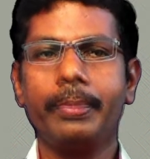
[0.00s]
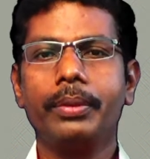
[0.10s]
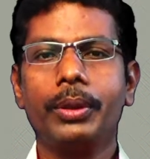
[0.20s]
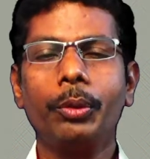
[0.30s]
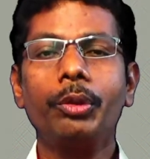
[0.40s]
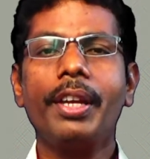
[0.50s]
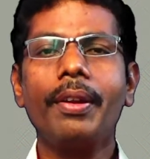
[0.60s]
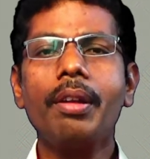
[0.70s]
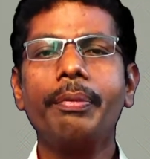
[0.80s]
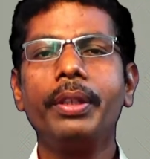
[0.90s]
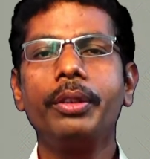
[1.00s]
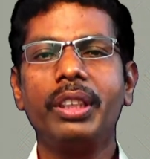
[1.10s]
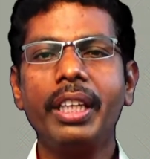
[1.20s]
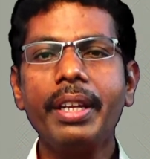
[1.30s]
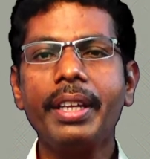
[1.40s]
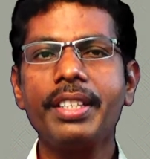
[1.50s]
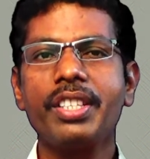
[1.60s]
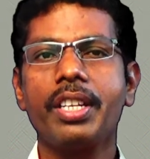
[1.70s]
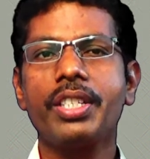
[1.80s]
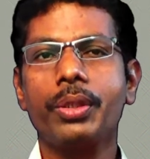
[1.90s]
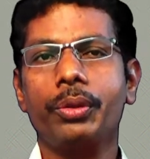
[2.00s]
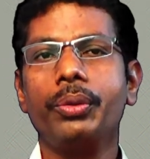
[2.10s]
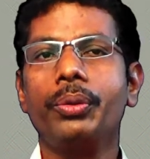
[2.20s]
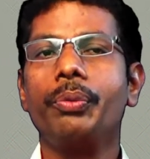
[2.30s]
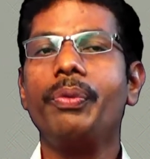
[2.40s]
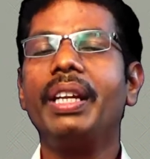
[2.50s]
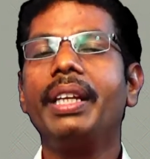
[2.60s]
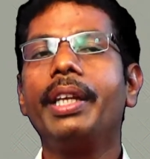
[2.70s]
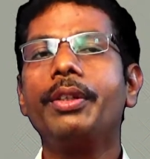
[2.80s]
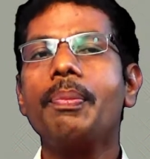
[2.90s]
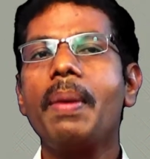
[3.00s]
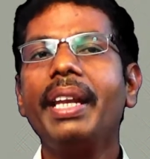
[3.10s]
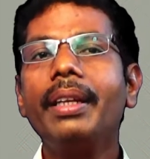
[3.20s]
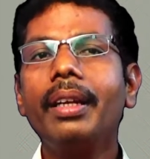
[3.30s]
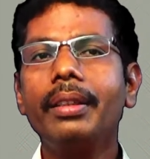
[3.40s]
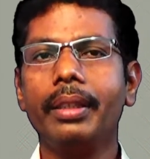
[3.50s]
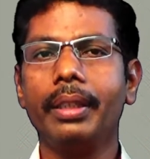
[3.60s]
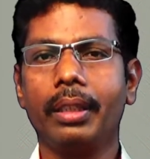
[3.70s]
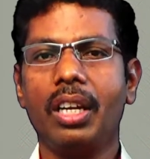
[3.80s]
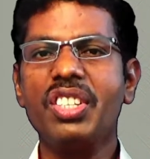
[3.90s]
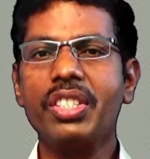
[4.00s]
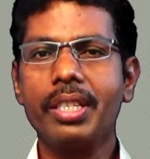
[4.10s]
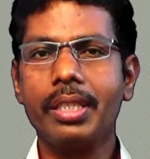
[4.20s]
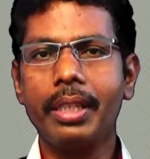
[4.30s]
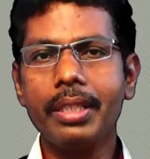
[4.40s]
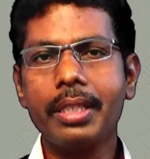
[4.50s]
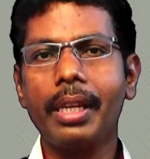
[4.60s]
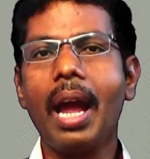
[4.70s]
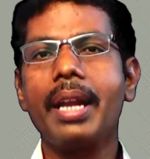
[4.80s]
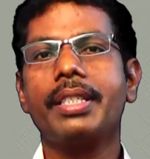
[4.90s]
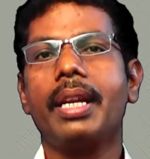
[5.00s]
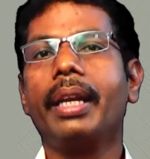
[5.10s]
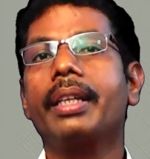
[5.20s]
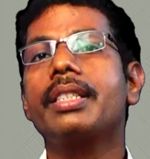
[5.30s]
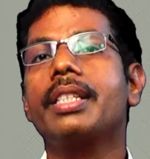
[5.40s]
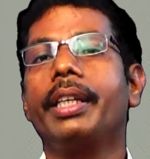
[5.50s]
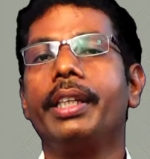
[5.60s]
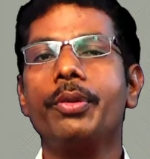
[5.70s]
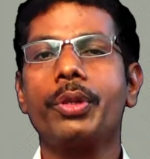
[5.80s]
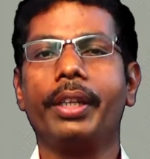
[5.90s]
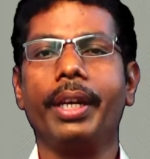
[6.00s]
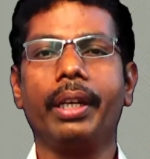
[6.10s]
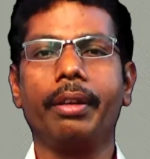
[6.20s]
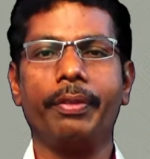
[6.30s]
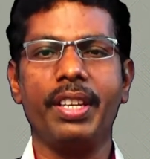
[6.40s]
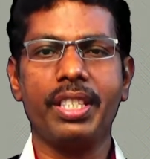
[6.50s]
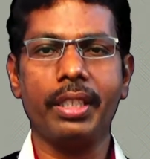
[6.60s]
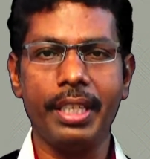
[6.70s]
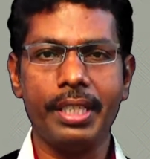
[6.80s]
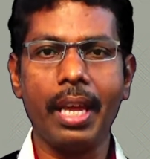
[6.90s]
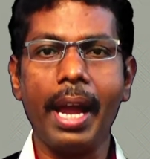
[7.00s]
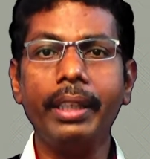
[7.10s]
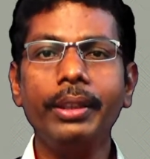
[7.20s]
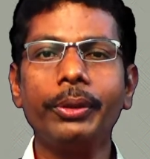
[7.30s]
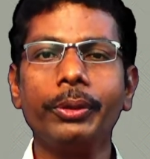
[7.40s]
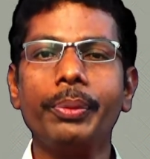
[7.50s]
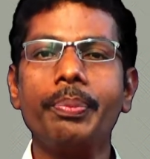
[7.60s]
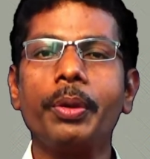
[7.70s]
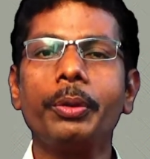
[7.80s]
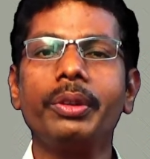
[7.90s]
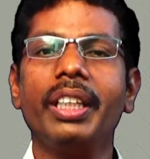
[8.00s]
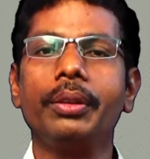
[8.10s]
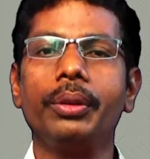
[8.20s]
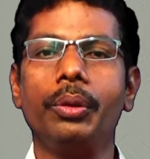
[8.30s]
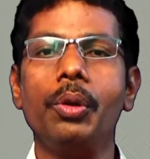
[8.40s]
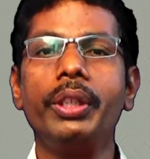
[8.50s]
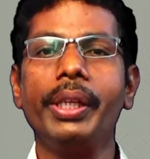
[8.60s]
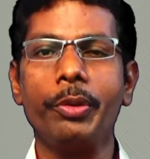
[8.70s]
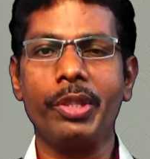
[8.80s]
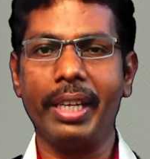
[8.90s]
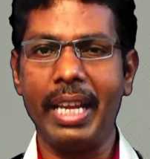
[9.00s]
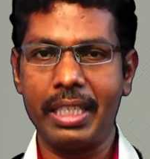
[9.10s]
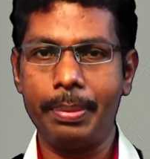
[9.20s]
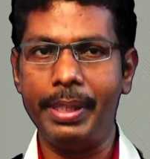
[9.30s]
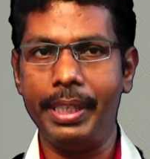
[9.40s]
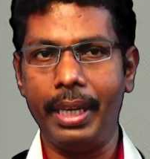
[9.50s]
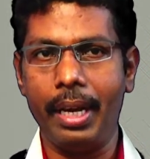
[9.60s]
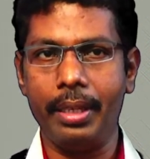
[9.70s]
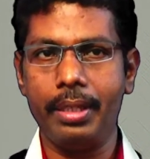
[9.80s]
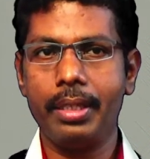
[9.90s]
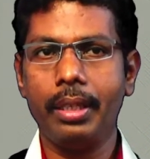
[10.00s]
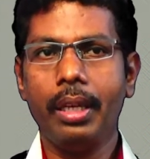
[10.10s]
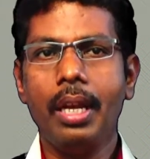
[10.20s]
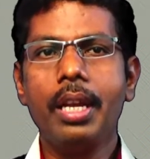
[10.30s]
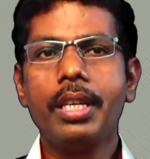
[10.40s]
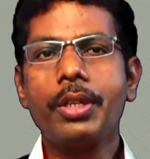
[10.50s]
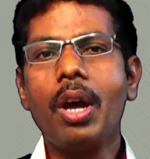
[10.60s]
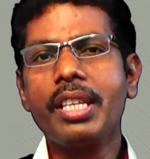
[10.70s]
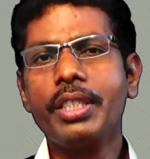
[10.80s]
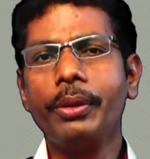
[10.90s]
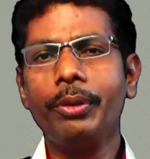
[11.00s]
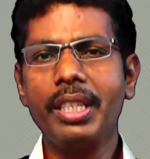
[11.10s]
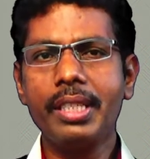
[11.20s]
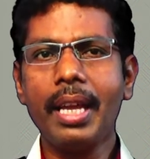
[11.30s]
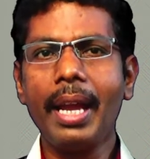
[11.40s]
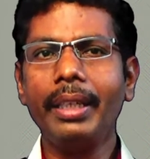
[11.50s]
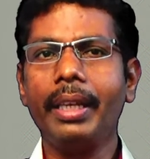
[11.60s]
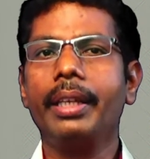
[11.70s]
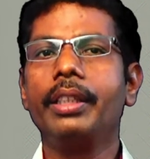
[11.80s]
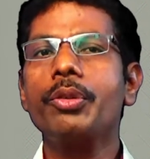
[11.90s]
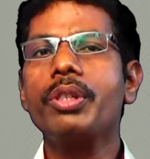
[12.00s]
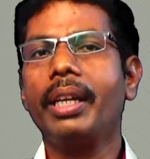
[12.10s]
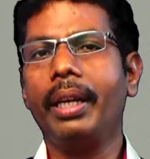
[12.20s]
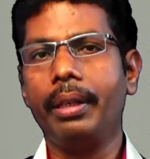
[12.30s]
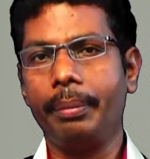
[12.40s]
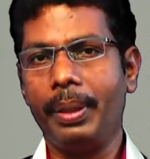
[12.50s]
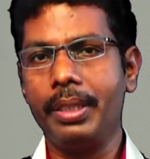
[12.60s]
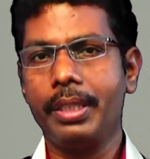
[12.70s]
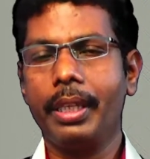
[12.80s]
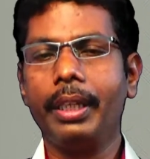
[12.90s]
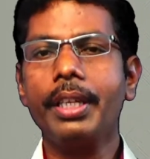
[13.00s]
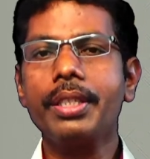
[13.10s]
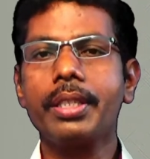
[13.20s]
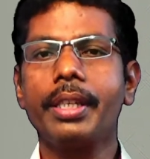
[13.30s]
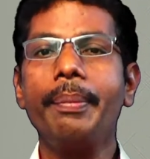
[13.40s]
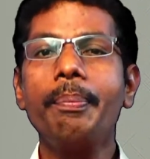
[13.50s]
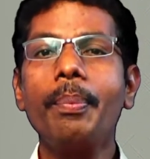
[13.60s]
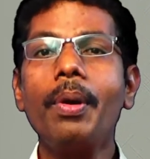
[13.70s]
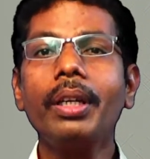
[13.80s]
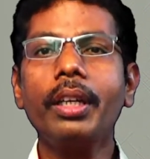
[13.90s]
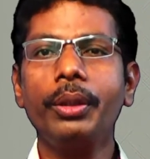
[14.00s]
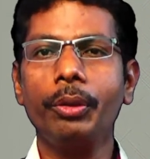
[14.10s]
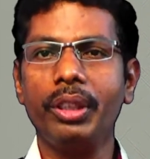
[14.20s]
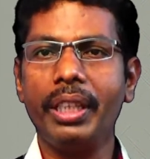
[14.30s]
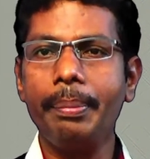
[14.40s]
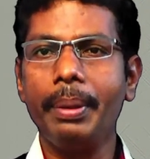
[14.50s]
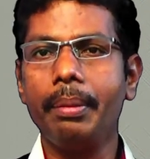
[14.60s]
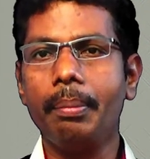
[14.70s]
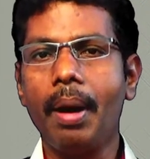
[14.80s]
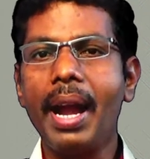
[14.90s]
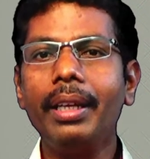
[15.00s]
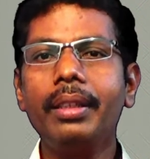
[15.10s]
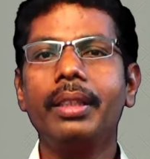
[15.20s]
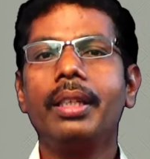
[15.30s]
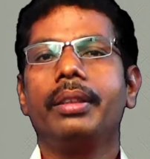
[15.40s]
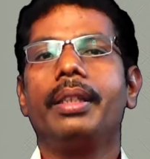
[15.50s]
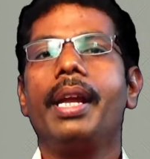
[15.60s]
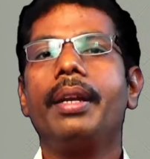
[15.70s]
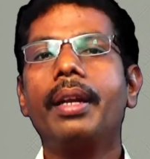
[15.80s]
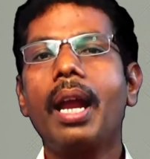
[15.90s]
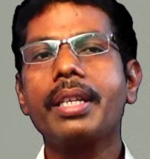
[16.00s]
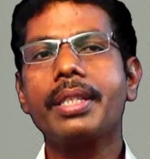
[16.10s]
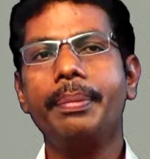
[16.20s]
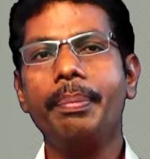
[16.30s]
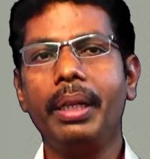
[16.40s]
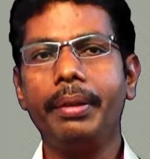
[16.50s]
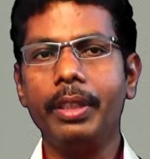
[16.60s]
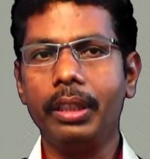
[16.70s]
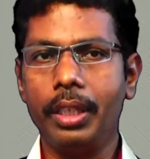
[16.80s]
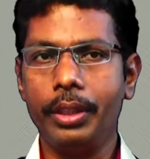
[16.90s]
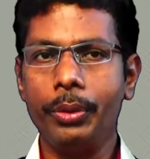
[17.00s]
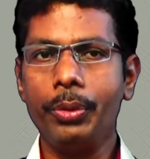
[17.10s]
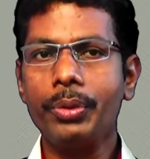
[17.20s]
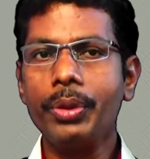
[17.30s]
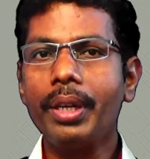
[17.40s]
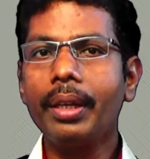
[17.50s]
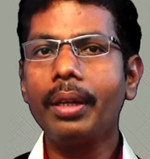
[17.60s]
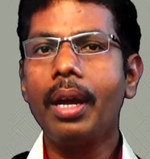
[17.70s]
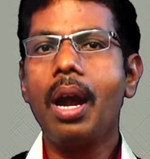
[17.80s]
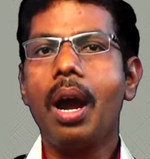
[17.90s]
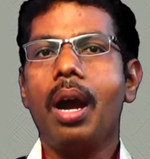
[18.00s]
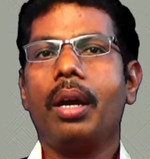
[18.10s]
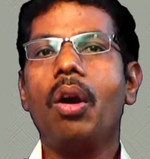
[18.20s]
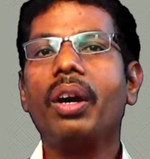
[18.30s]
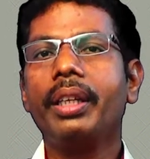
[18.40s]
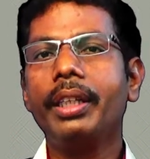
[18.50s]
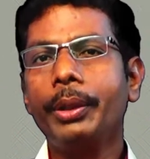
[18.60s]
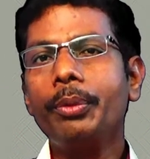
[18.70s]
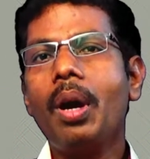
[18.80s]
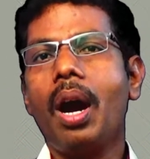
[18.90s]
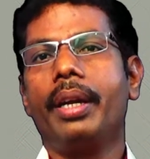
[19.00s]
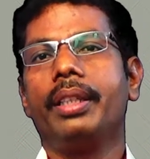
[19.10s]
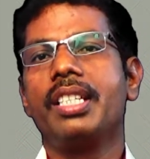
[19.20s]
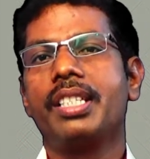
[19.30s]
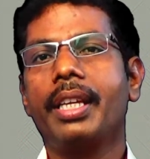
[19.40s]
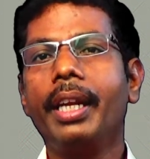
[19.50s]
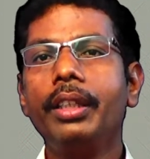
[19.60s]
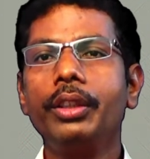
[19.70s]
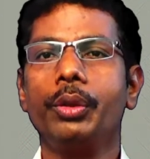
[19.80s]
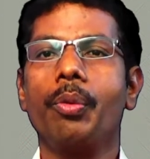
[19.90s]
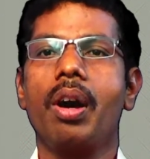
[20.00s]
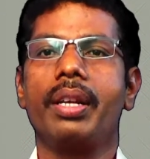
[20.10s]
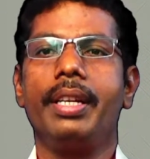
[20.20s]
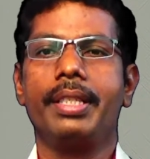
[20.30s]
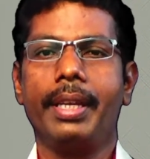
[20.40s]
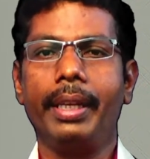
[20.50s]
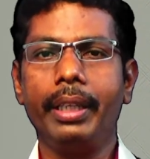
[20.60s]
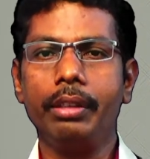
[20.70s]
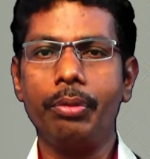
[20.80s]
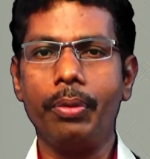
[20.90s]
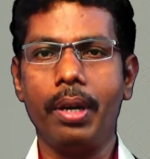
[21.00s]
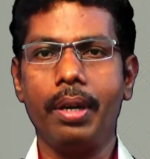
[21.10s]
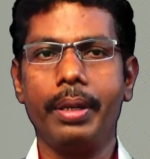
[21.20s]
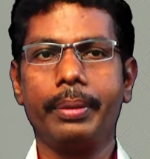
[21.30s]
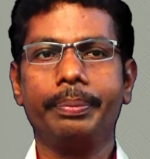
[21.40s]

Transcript: So there are few key reasons we need to maintain the consistency and standards in user interface design to improve the good user experience. So as you design in user interface, it is important to keep in mind the interaction between the user, cognitive and the screen you are designing for.